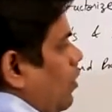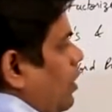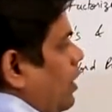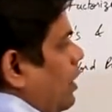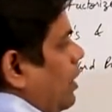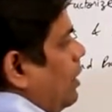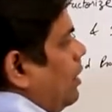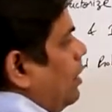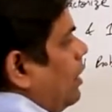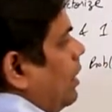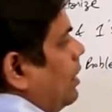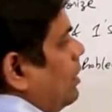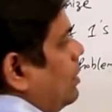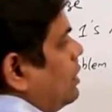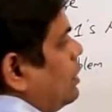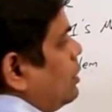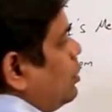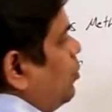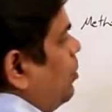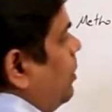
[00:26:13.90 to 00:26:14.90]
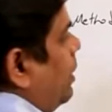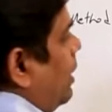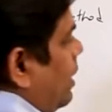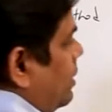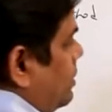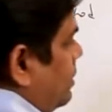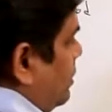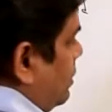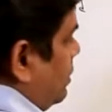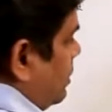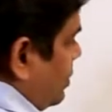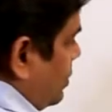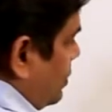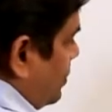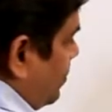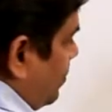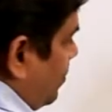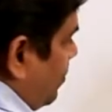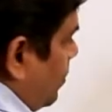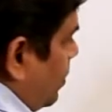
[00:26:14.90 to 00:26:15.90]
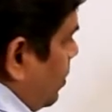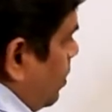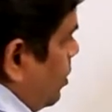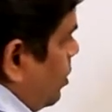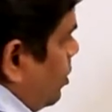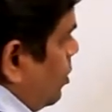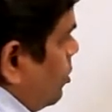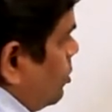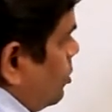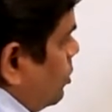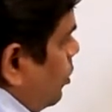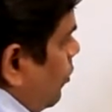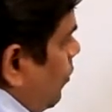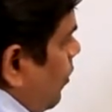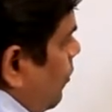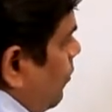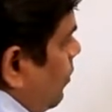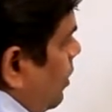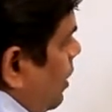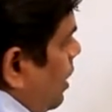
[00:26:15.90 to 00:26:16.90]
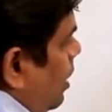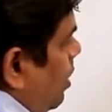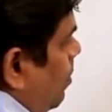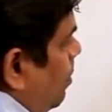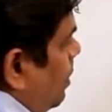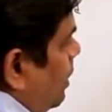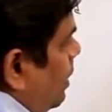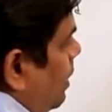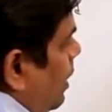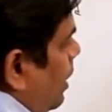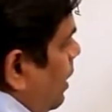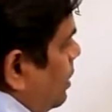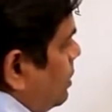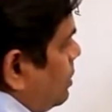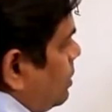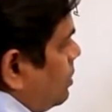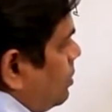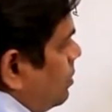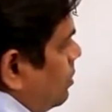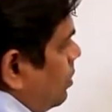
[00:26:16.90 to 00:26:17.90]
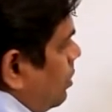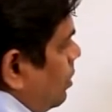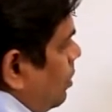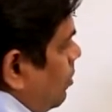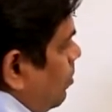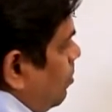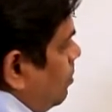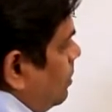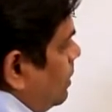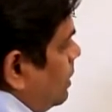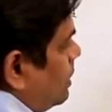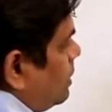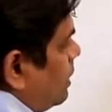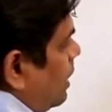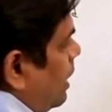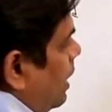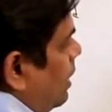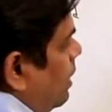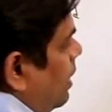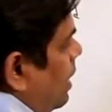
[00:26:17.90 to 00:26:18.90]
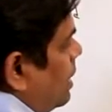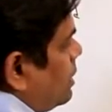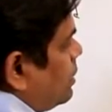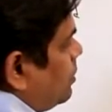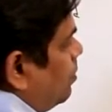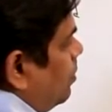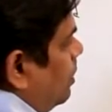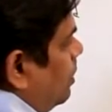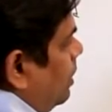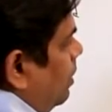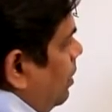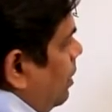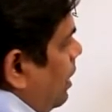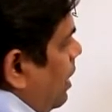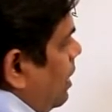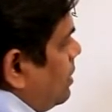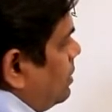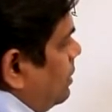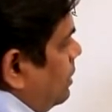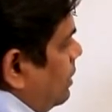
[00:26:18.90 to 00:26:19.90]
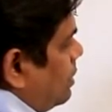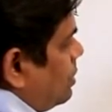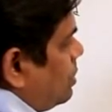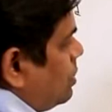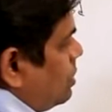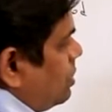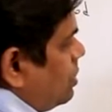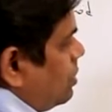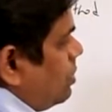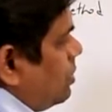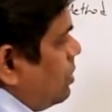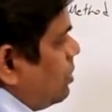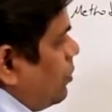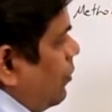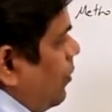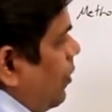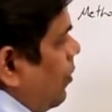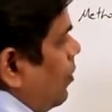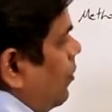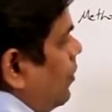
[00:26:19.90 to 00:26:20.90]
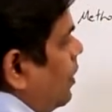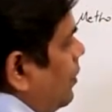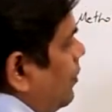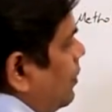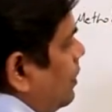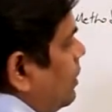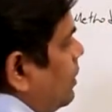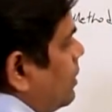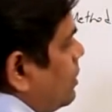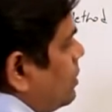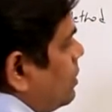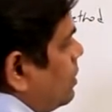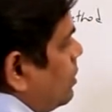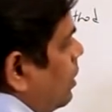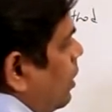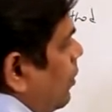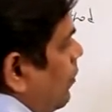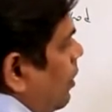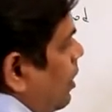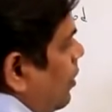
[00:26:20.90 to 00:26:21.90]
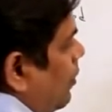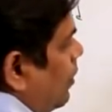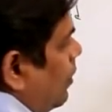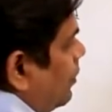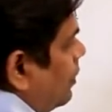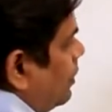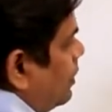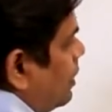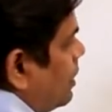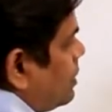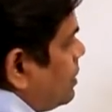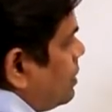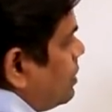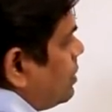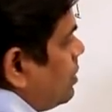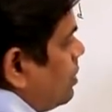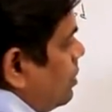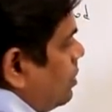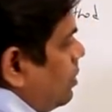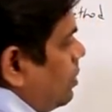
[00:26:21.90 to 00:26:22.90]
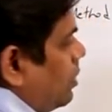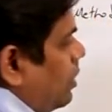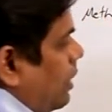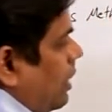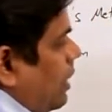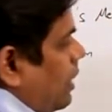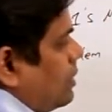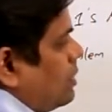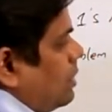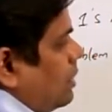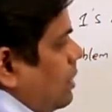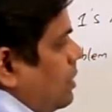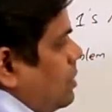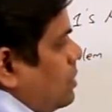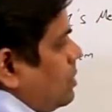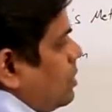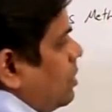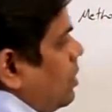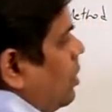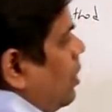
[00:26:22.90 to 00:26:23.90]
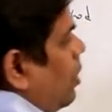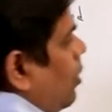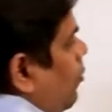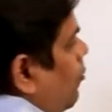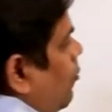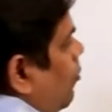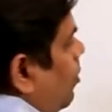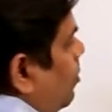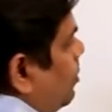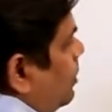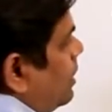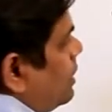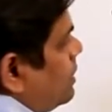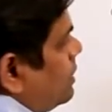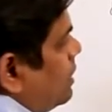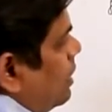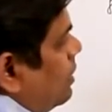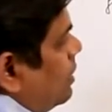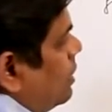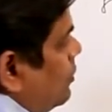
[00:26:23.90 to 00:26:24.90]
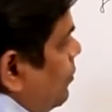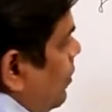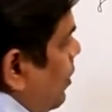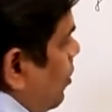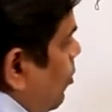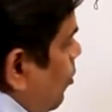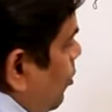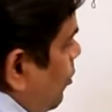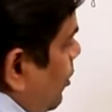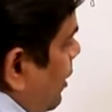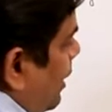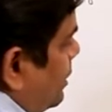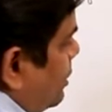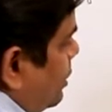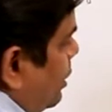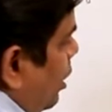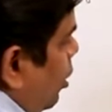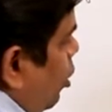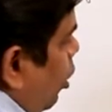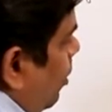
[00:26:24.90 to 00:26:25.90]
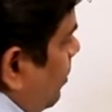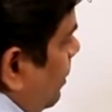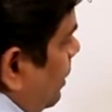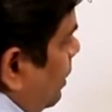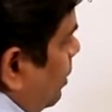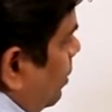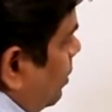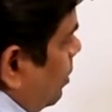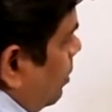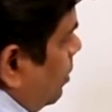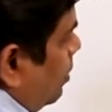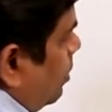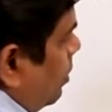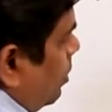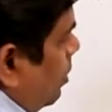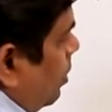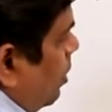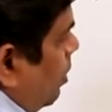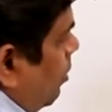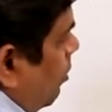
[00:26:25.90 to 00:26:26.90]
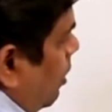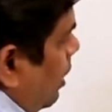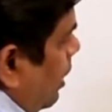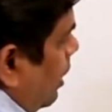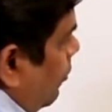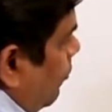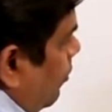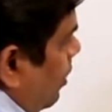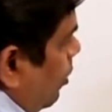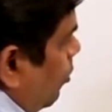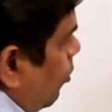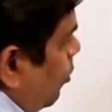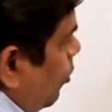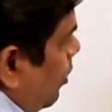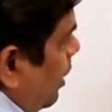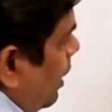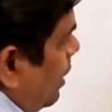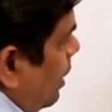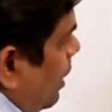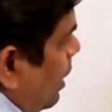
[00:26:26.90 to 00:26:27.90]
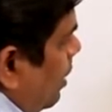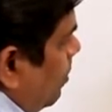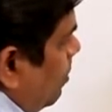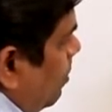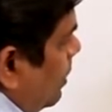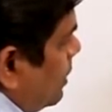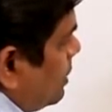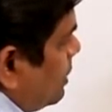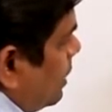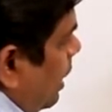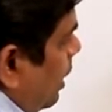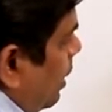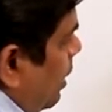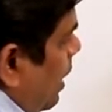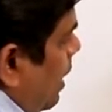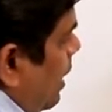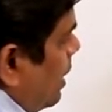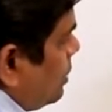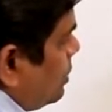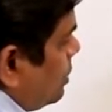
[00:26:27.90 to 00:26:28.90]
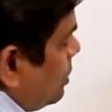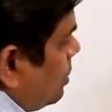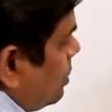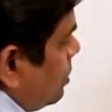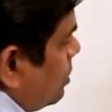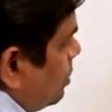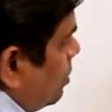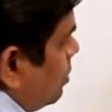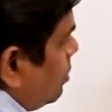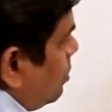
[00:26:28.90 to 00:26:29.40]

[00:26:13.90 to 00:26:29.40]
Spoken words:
Okay, and let this to be as it is. So we have A B dash plus A dash B as it is. So we are covered with this as it is. From this and this we are going to take C common, and we are going to get A plus A dash.